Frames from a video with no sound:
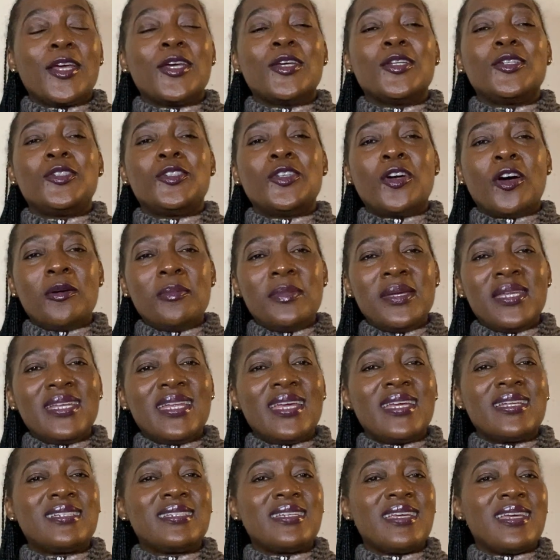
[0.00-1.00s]

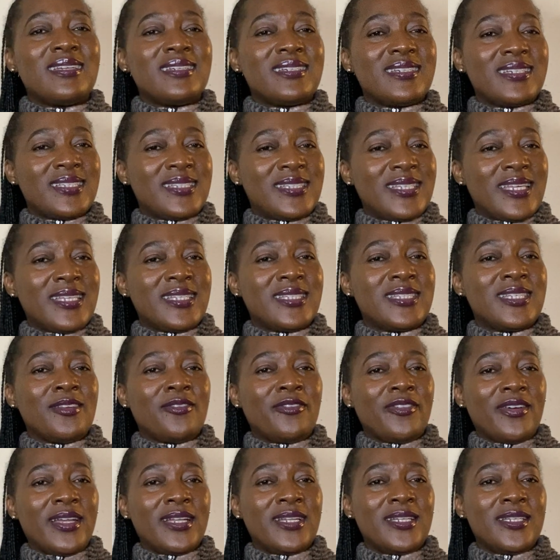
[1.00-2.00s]
dominant and recessive
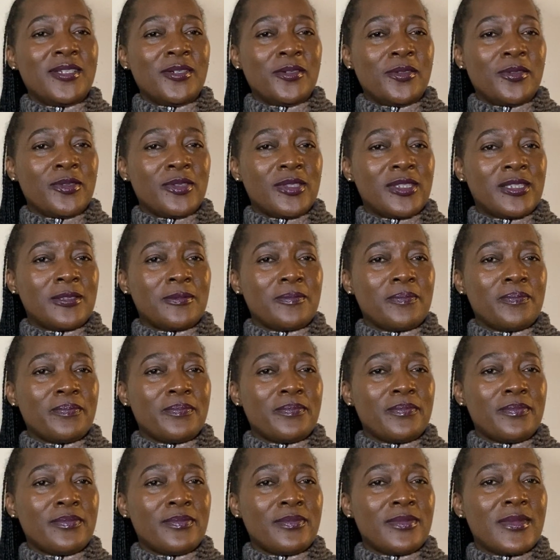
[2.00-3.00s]
alleles,
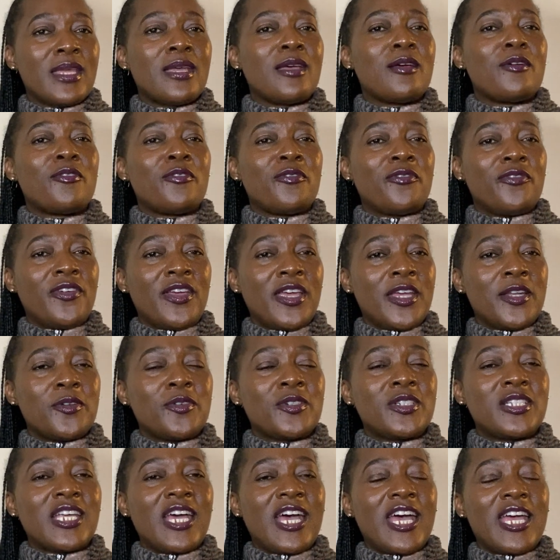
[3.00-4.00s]

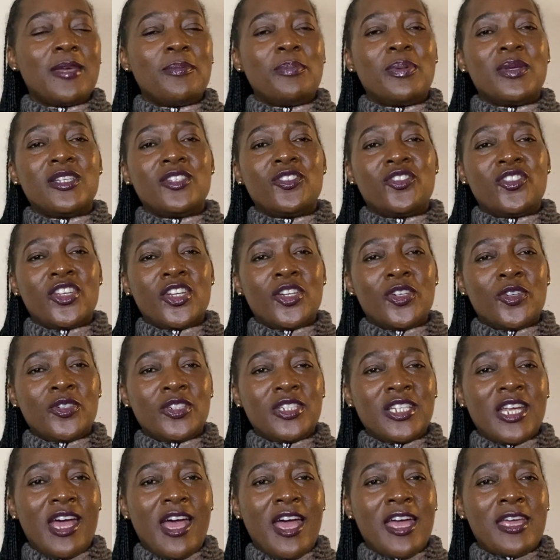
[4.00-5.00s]
phenotype and
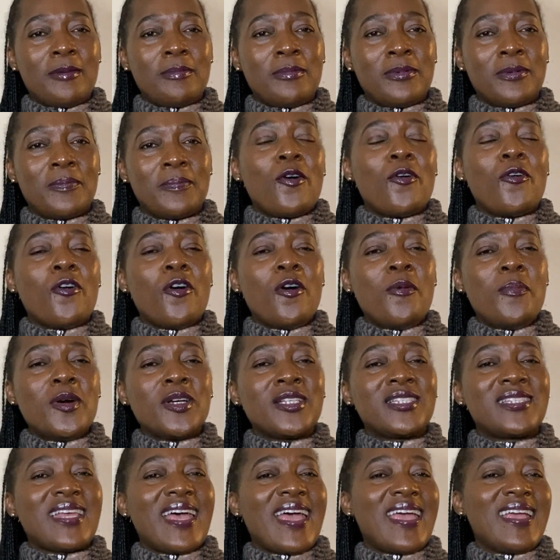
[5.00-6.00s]
genotype,
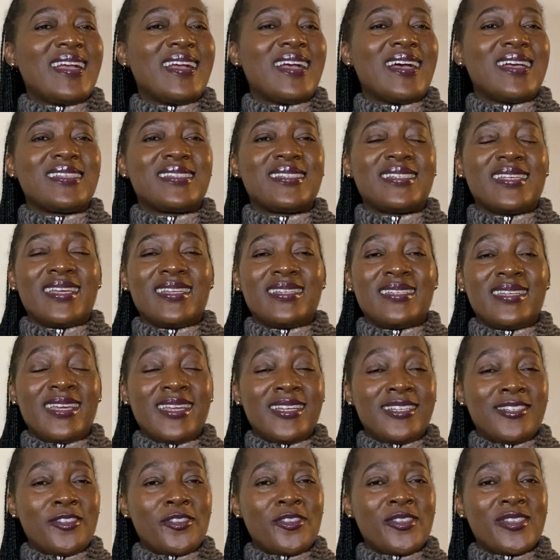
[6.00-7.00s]
homozygous and
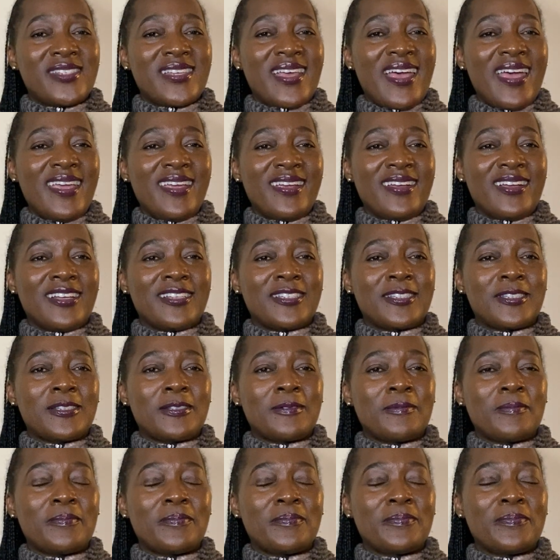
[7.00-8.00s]
heterozygous.
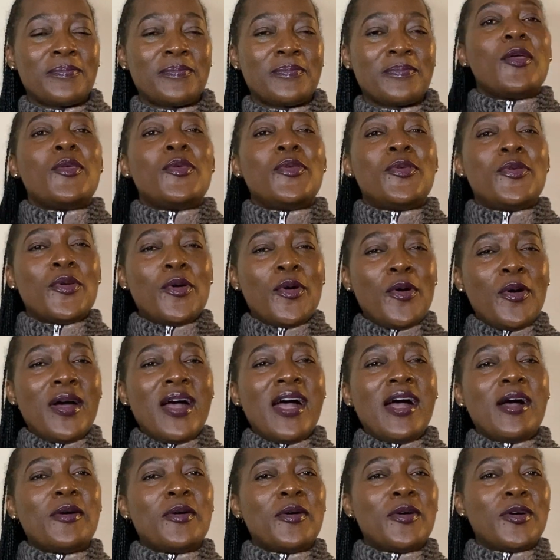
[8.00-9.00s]
You
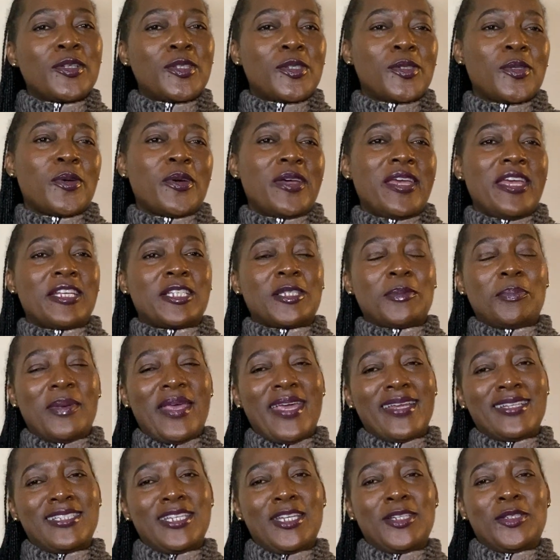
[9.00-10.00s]
are also
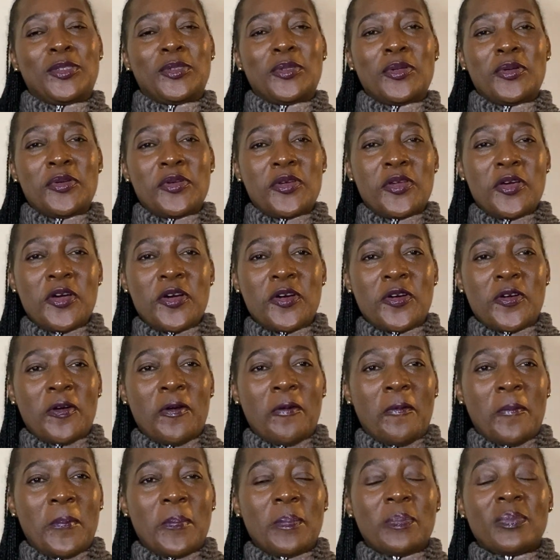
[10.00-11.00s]
expected to
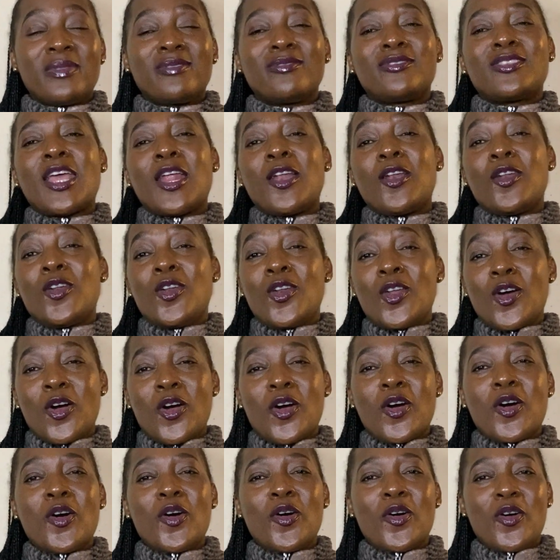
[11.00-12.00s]
know the
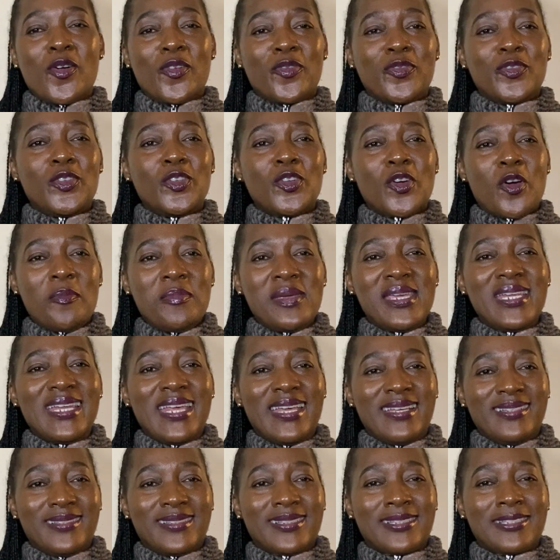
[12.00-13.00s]
law of
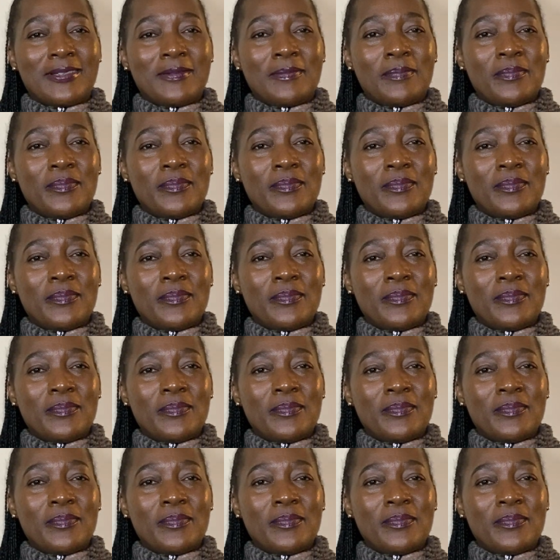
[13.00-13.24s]
dominance,